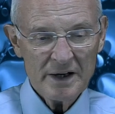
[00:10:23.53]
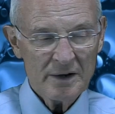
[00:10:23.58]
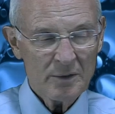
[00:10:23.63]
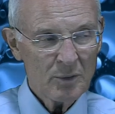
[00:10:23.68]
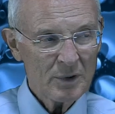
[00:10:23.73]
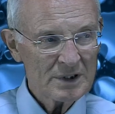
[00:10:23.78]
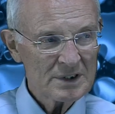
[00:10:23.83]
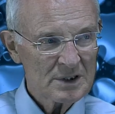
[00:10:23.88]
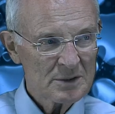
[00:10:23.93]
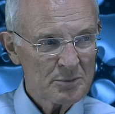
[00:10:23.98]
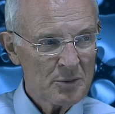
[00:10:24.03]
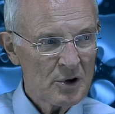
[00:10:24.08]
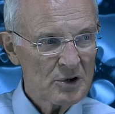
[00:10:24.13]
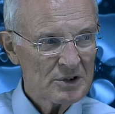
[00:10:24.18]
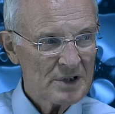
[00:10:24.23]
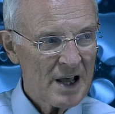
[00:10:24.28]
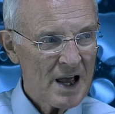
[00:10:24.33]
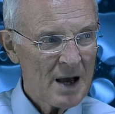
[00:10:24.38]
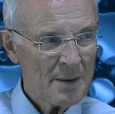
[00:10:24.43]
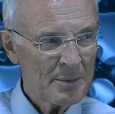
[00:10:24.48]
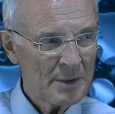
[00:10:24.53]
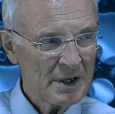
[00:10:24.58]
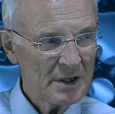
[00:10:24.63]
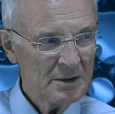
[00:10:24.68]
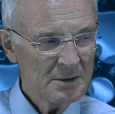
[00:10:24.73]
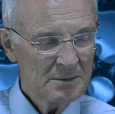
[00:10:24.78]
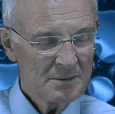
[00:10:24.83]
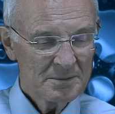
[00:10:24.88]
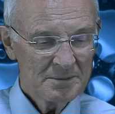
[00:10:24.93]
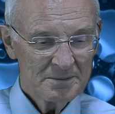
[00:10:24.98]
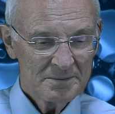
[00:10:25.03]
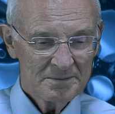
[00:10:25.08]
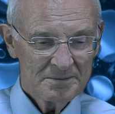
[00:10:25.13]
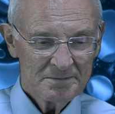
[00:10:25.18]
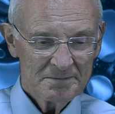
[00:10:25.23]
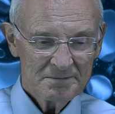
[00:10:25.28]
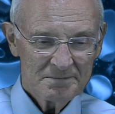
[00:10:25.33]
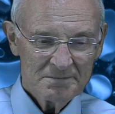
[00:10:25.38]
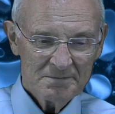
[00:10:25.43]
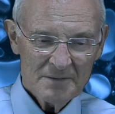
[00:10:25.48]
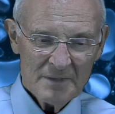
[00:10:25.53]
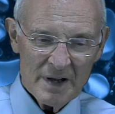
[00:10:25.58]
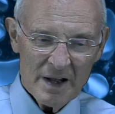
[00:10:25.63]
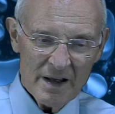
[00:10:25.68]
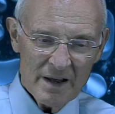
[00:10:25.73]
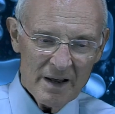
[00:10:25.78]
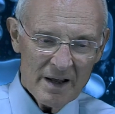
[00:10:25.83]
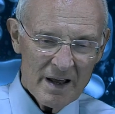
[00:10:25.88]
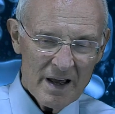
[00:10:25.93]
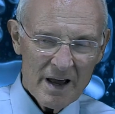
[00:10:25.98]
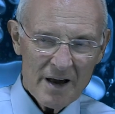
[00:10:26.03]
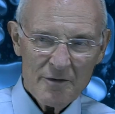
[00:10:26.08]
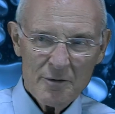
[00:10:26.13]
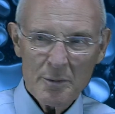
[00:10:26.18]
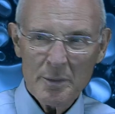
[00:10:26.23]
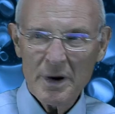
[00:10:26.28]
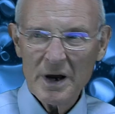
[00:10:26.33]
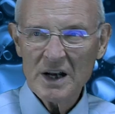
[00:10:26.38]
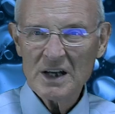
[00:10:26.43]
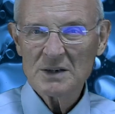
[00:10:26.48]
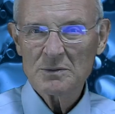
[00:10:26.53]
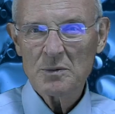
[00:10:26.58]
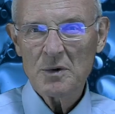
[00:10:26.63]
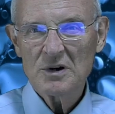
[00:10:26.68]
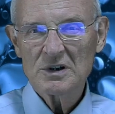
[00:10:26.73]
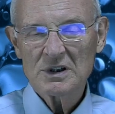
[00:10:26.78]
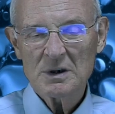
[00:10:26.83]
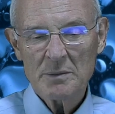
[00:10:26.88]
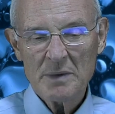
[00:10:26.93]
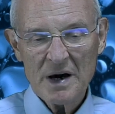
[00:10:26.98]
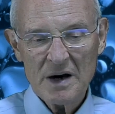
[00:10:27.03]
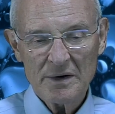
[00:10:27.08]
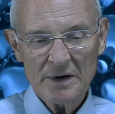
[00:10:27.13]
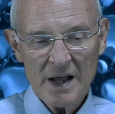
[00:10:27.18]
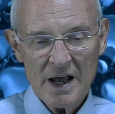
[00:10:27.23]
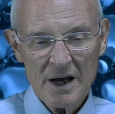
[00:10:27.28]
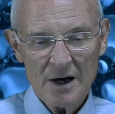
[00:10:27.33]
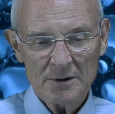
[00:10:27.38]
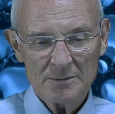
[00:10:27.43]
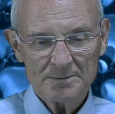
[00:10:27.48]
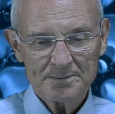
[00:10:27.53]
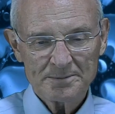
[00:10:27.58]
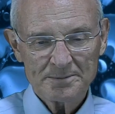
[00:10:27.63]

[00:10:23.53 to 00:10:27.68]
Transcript: and what's supposed to happen? Everybody's supposed to bow down.